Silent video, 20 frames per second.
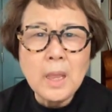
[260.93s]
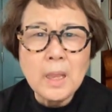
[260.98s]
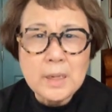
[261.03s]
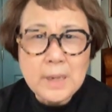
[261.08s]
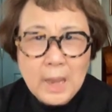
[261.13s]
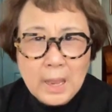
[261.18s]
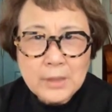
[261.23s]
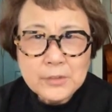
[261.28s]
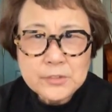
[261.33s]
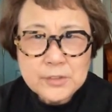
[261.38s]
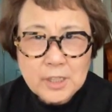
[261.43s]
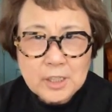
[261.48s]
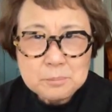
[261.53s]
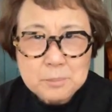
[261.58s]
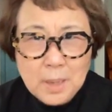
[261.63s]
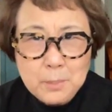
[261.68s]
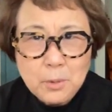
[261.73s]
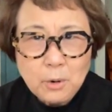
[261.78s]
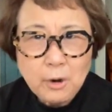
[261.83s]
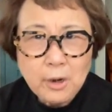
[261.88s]
lasting
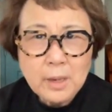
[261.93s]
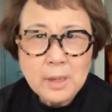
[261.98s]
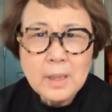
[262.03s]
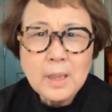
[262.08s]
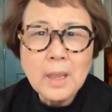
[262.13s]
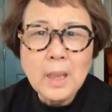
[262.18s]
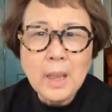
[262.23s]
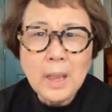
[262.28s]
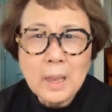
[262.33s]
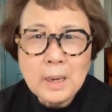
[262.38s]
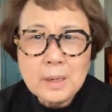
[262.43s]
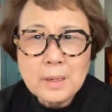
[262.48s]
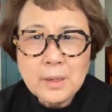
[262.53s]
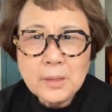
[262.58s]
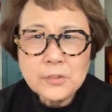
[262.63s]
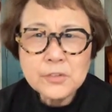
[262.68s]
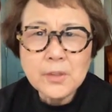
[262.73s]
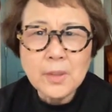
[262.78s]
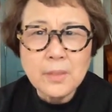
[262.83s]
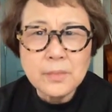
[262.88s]
memory
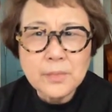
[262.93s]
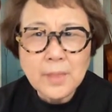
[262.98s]
unless